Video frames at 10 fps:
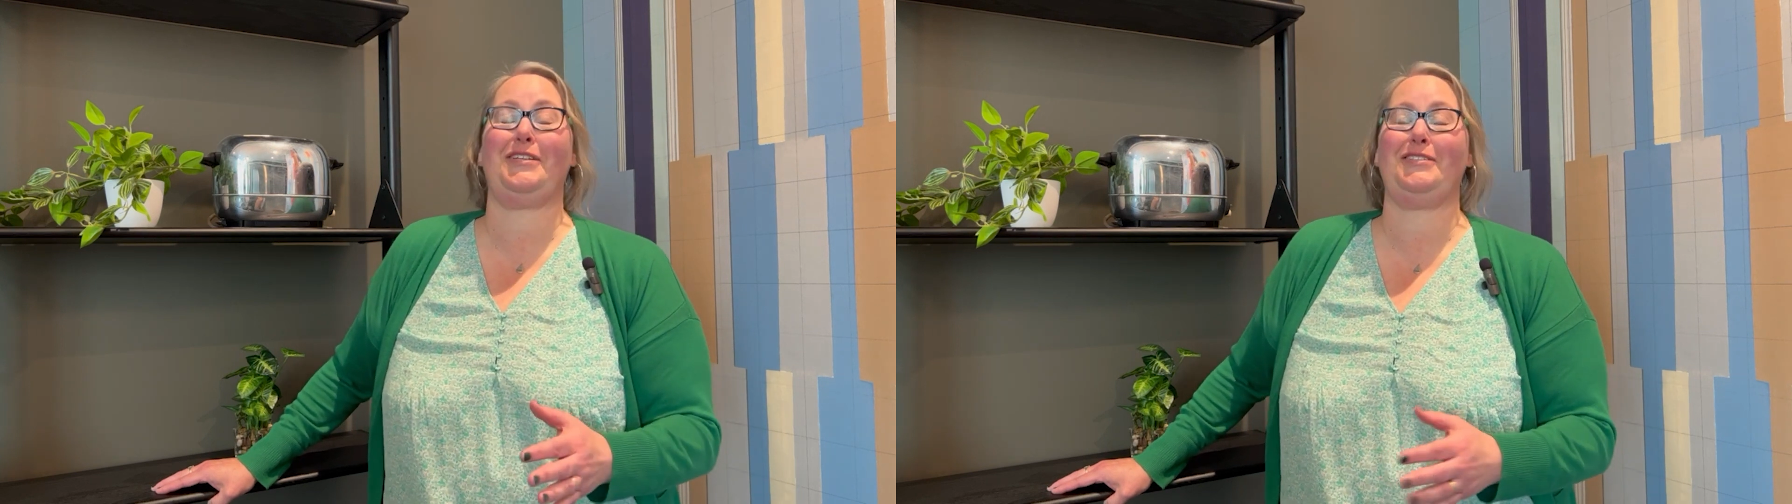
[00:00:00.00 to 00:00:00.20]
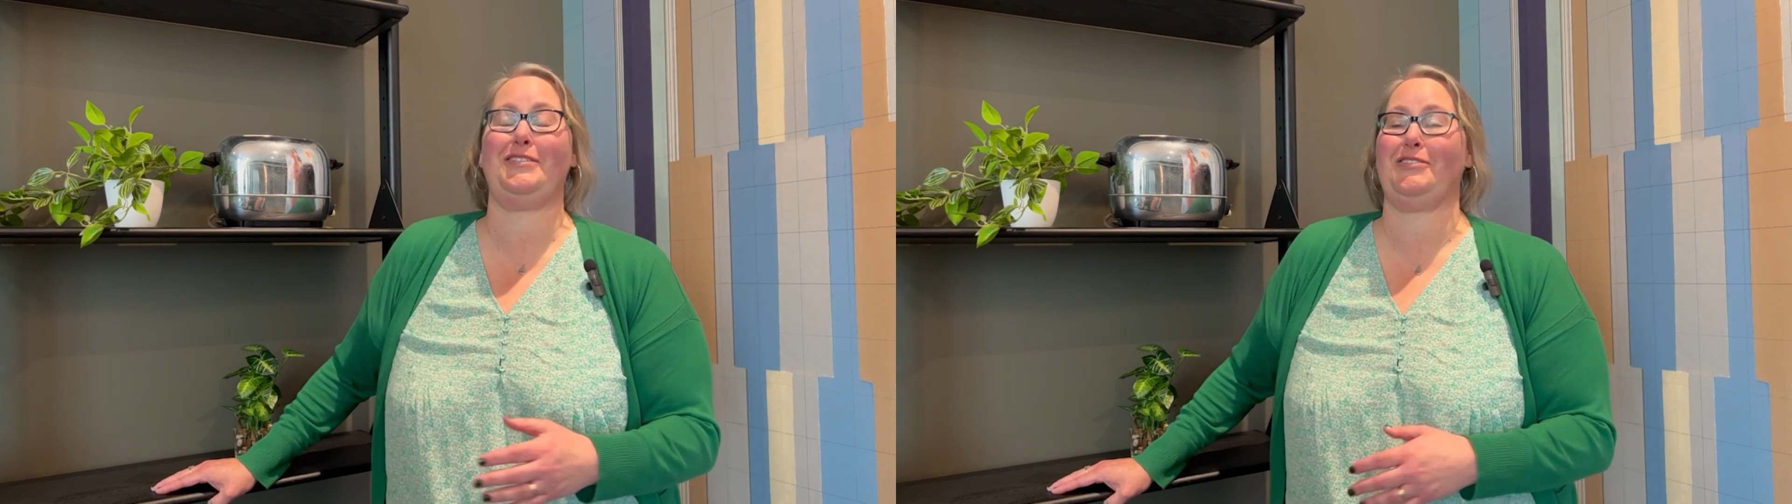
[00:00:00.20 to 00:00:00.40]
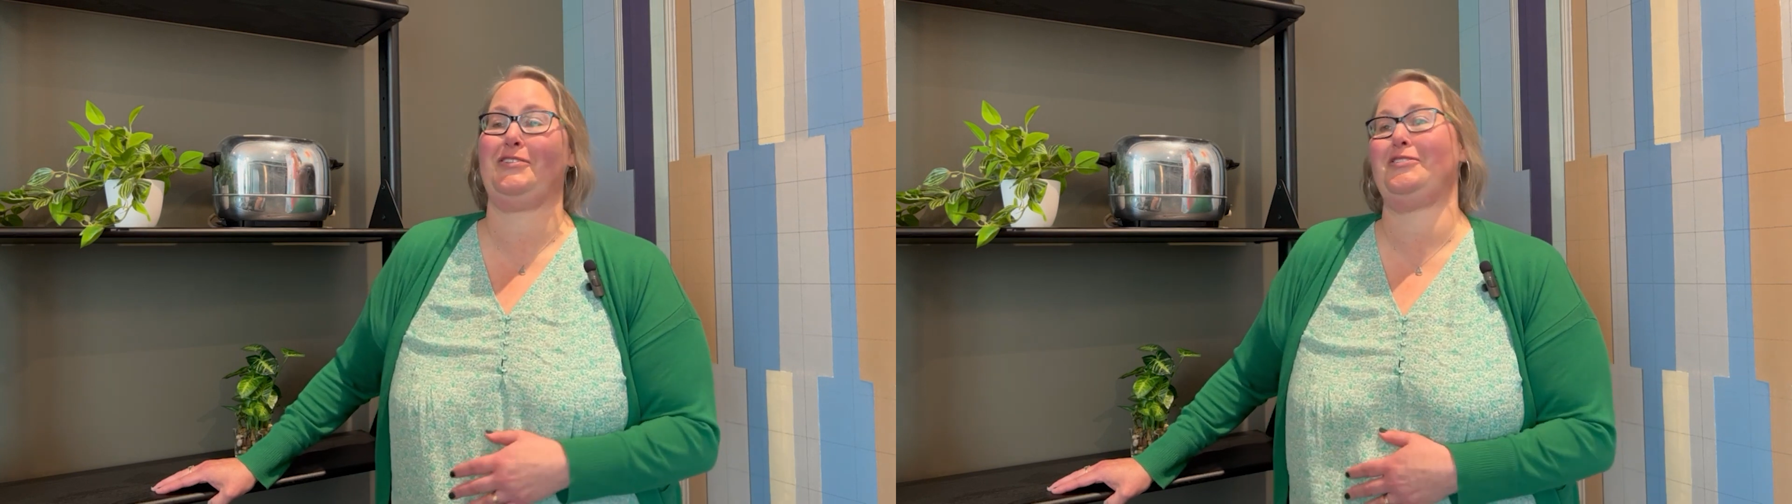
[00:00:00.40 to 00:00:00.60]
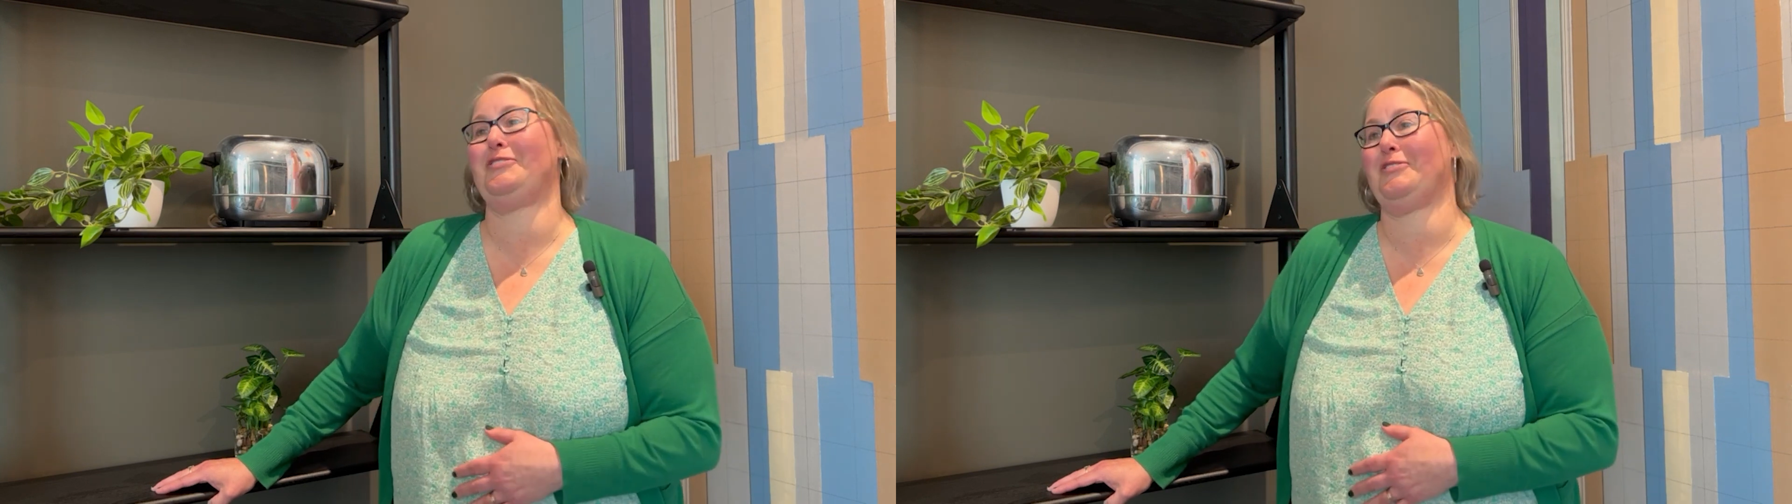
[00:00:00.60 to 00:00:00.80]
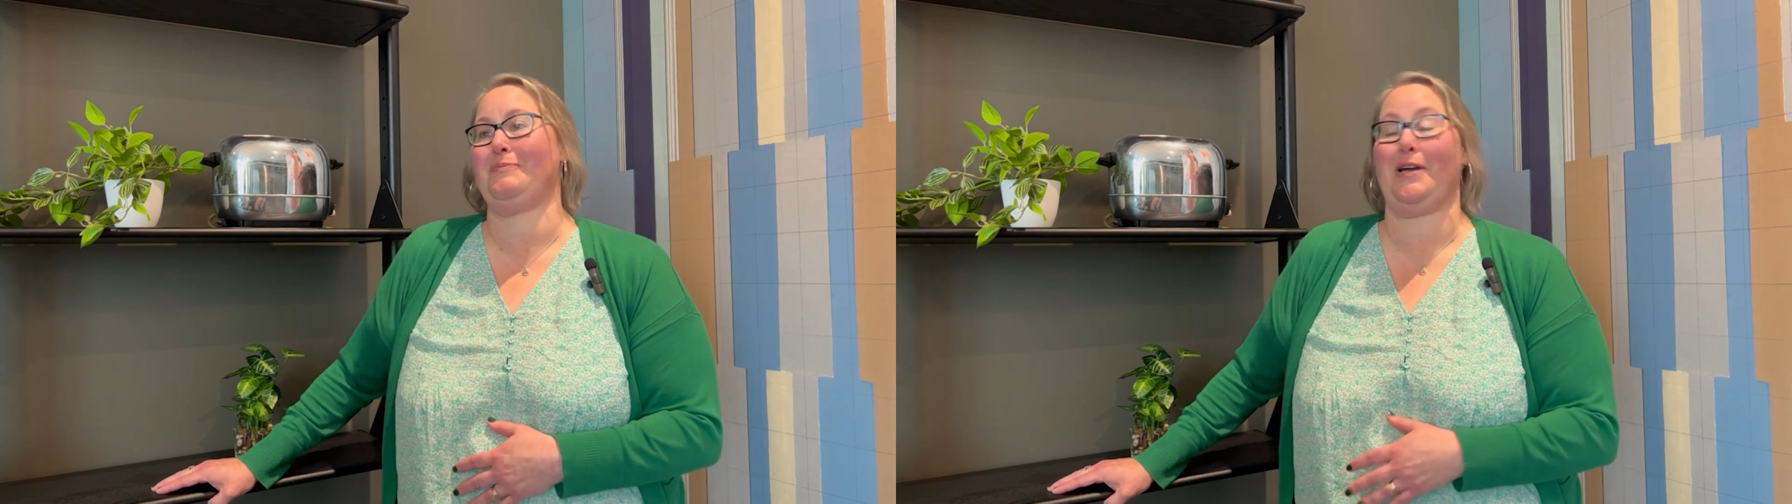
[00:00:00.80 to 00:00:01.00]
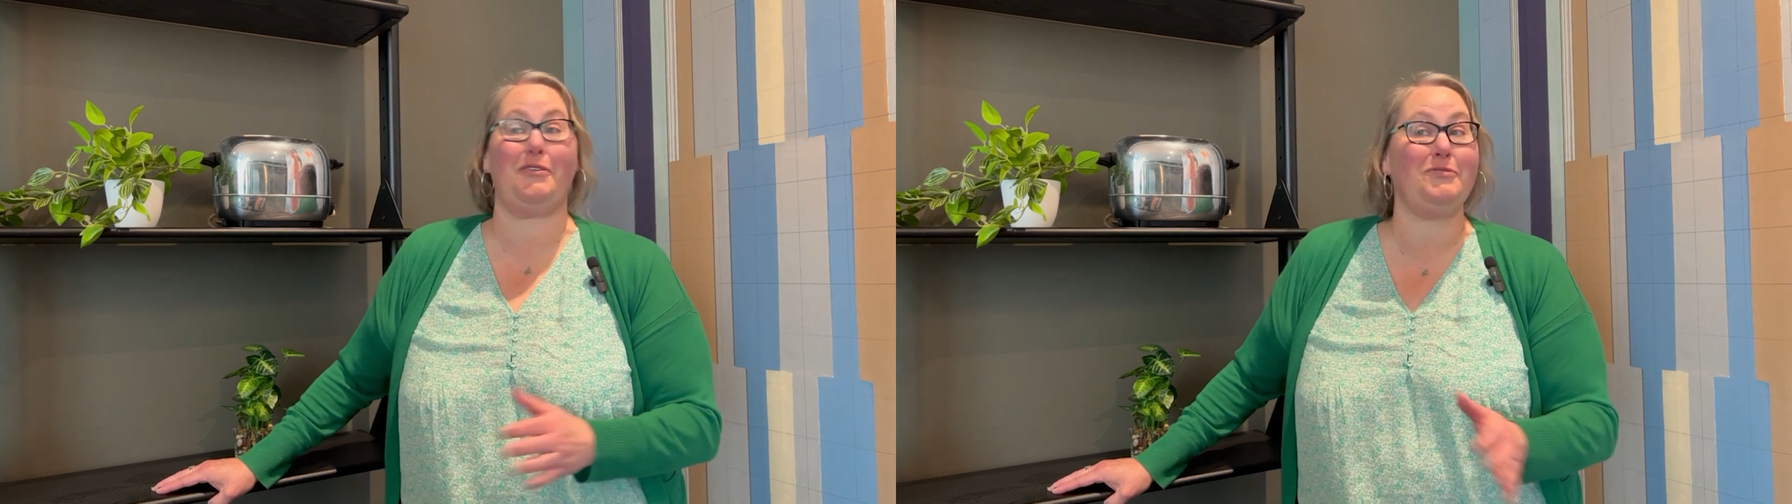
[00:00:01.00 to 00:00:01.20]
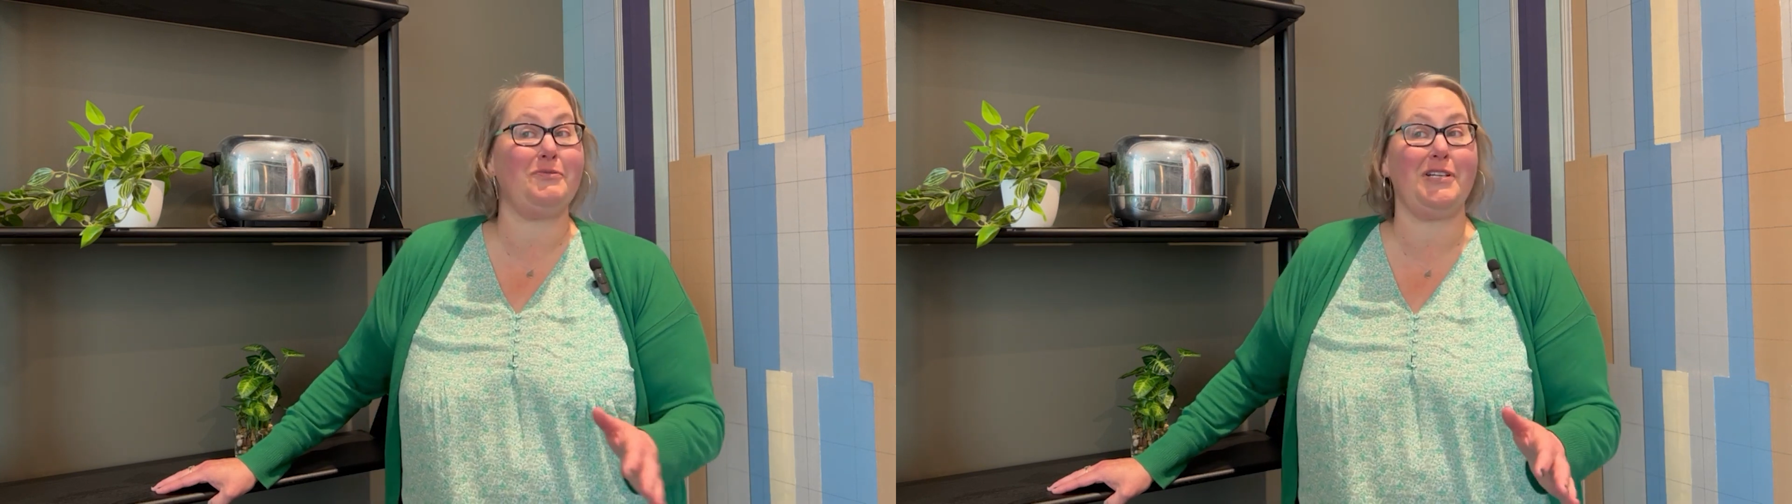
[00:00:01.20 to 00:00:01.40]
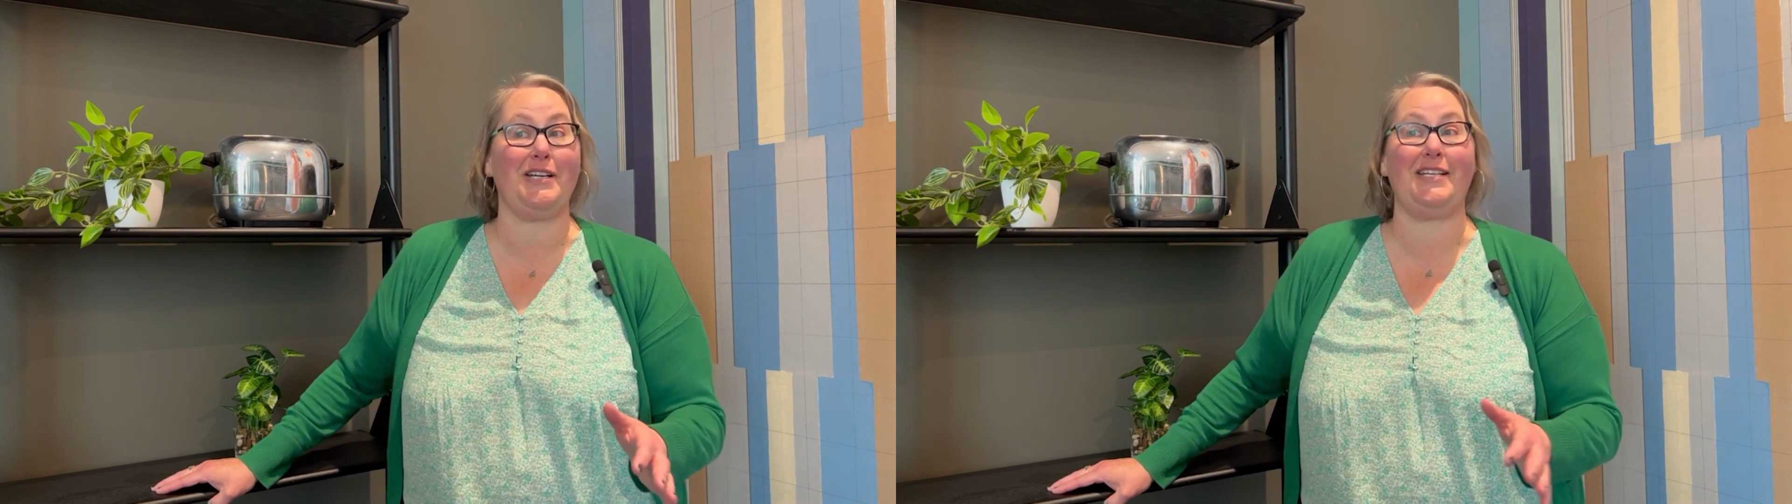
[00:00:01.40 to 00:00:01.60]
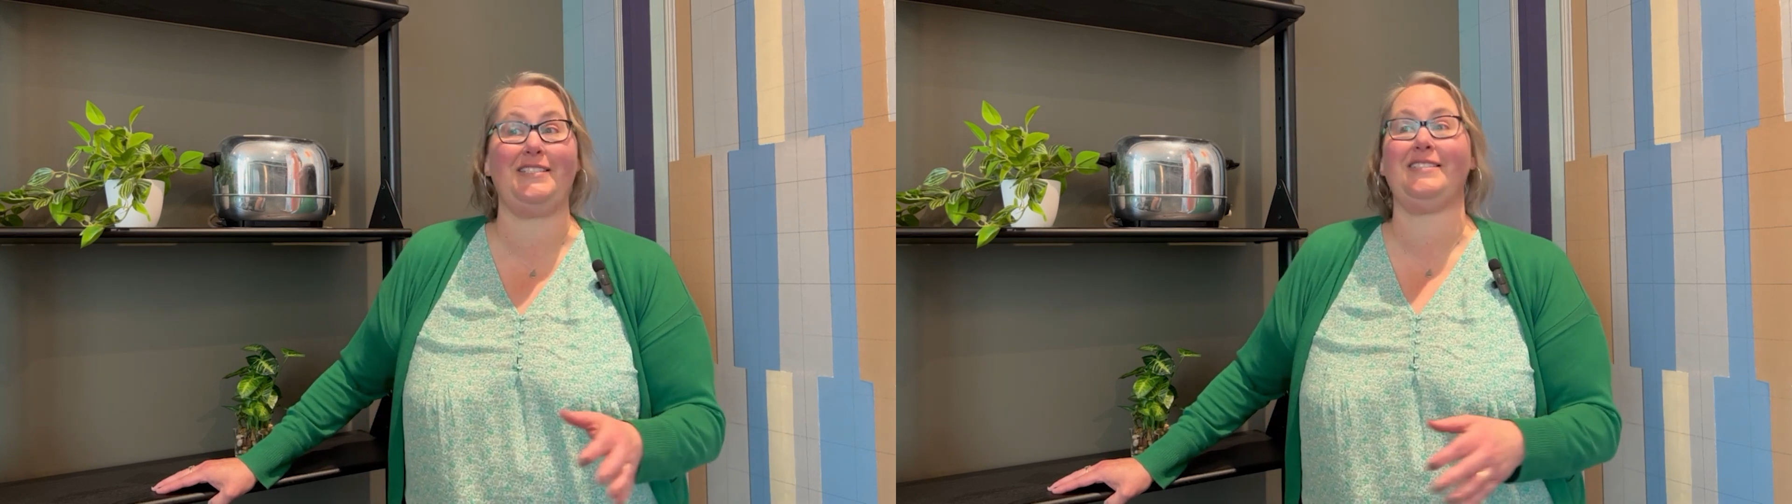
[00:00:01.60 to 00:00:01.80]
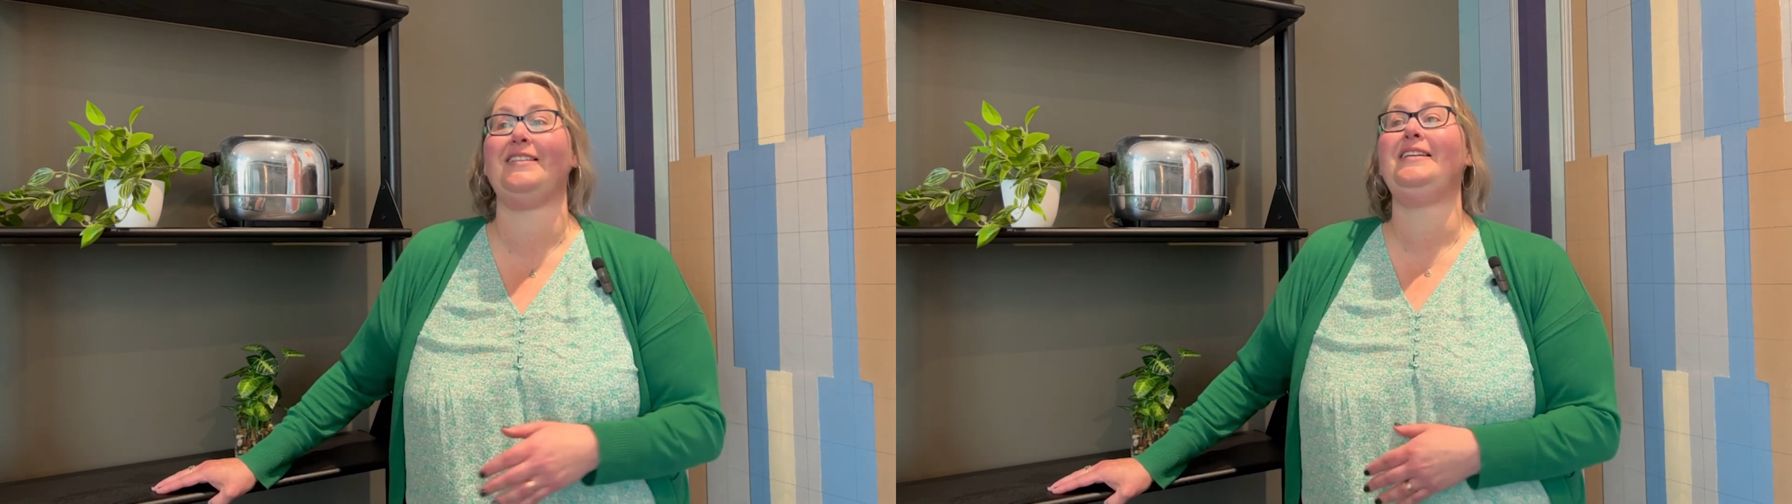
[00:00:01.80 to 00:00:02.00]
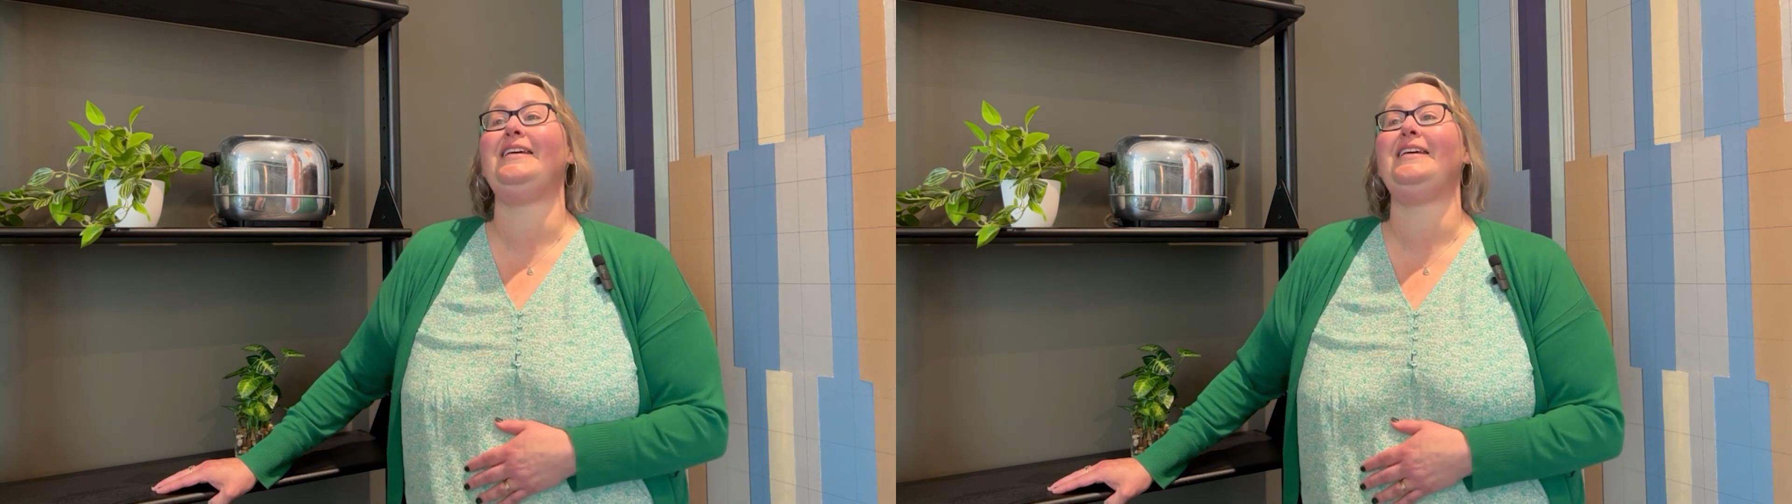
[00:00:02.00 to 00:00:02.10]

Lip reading: concerns or my own worries,